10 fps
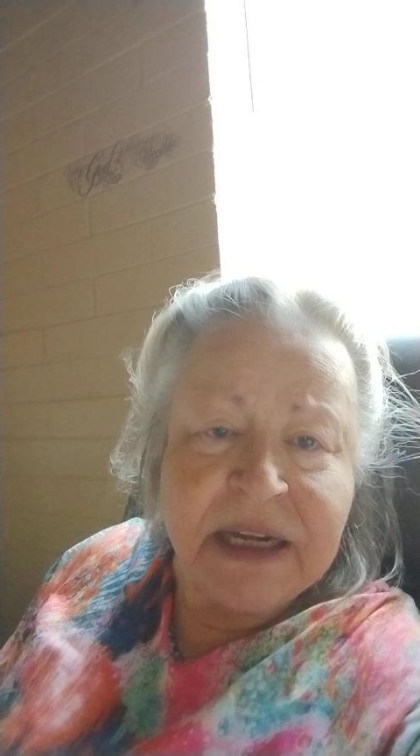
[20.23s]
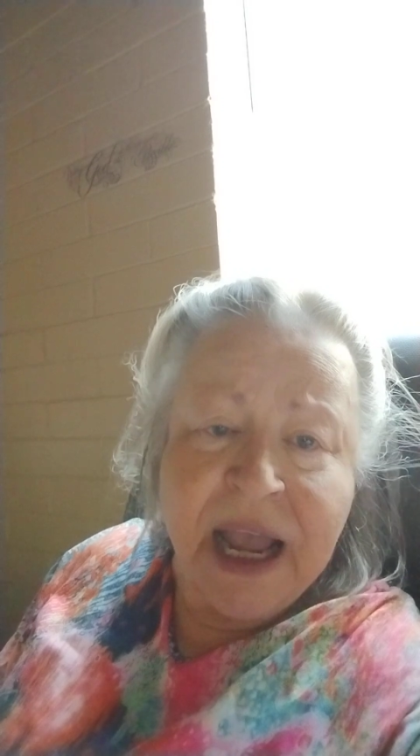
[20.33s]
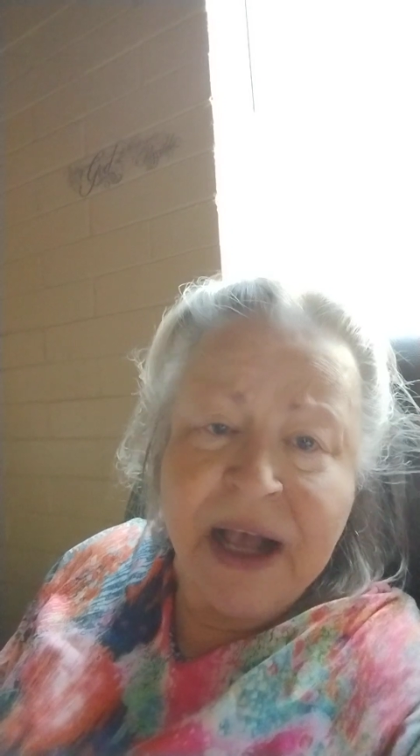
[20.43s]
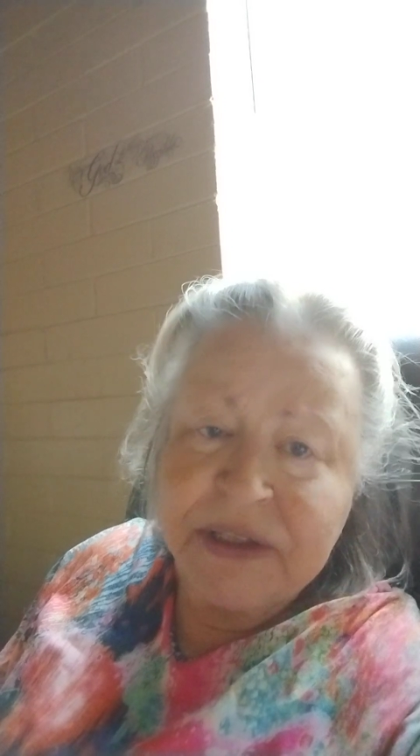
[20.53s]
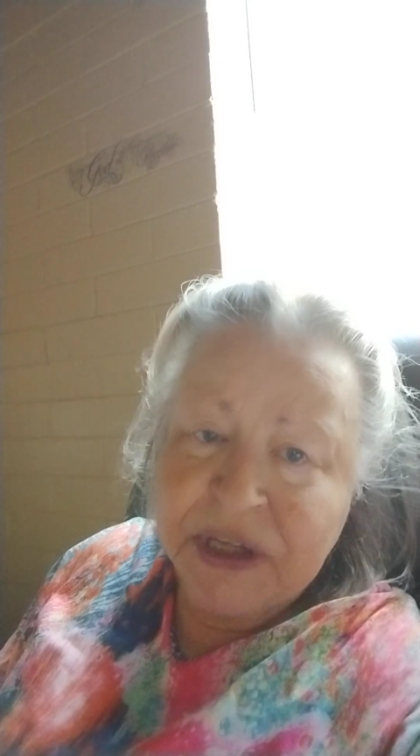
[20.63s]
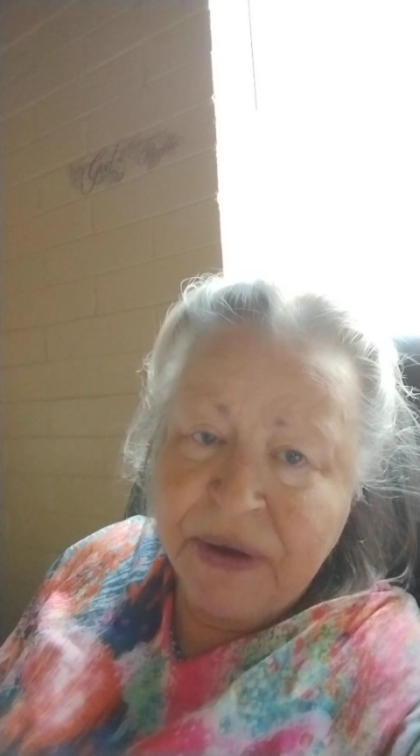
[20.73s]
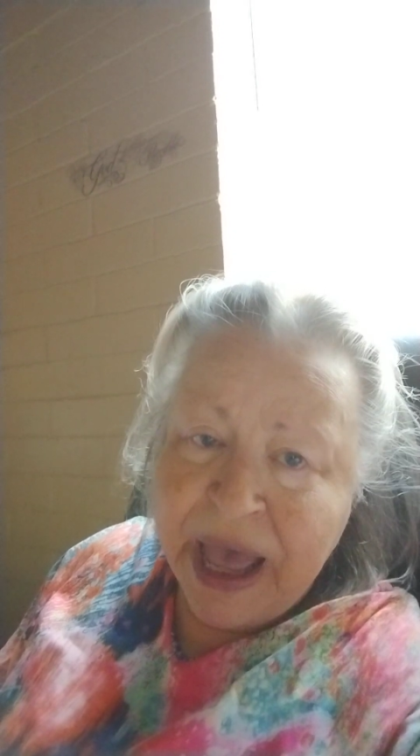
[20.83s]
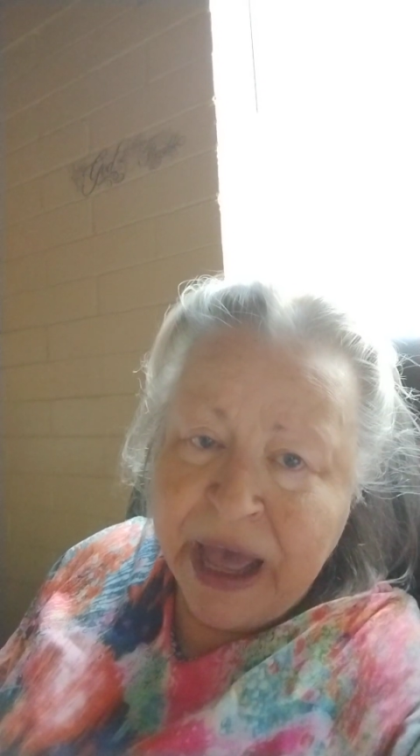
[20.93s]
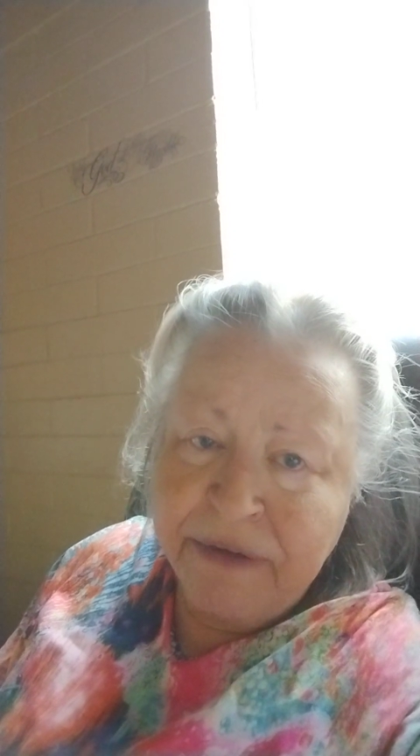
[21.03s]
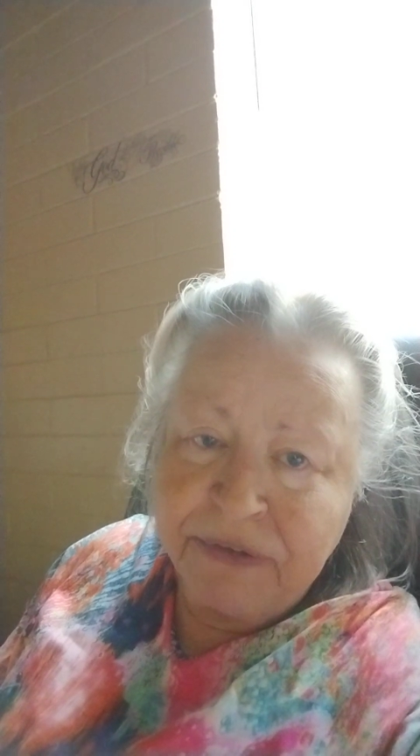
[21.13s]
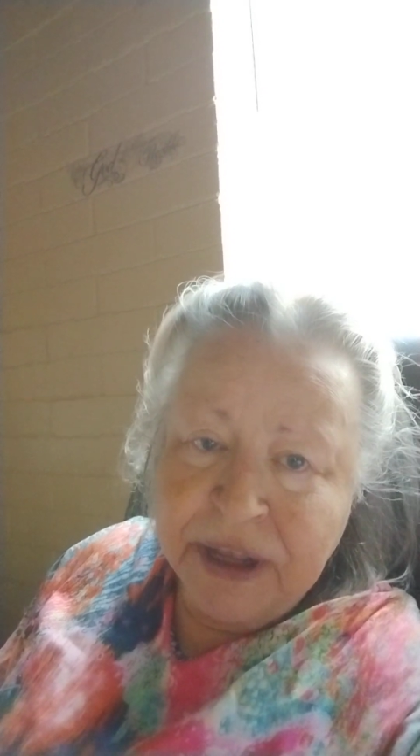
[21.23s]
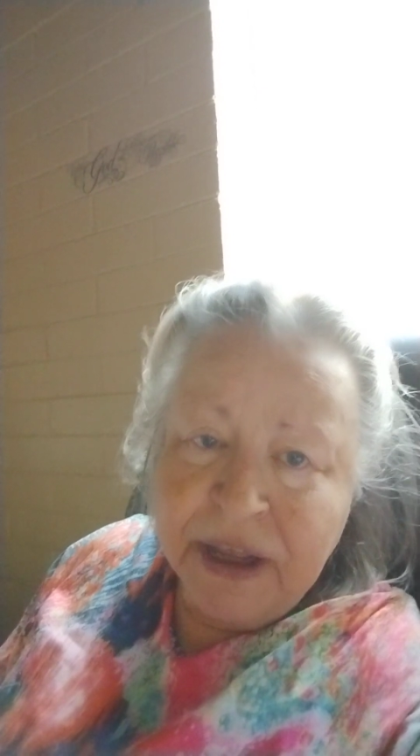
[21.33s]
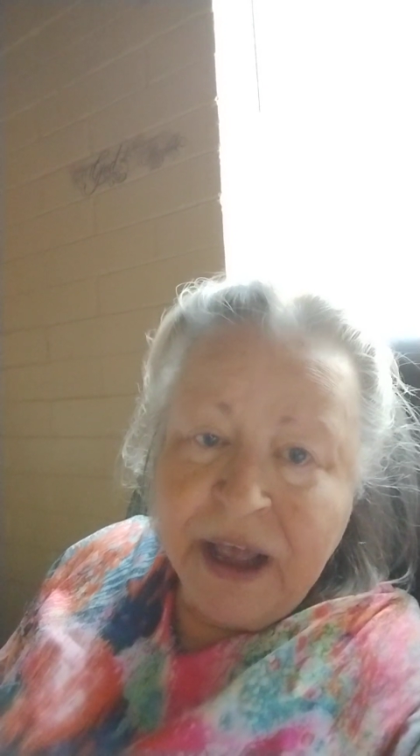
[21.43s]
And I also have